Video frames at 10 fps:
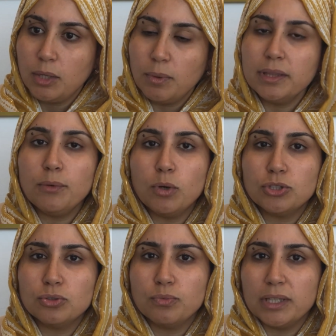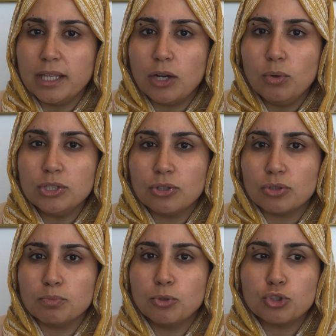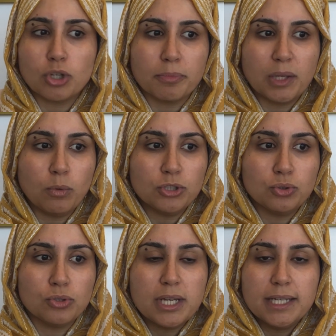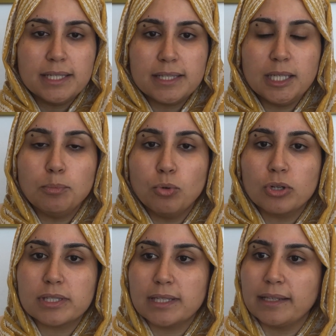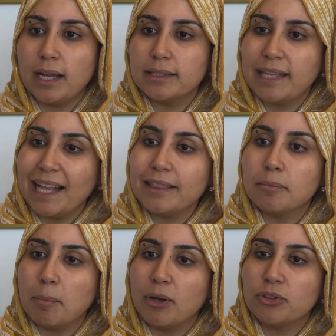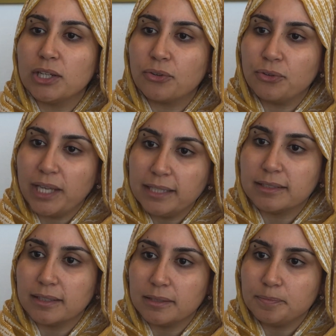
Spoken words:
When they go into the bookshop, they want to see books that tell them about their creator.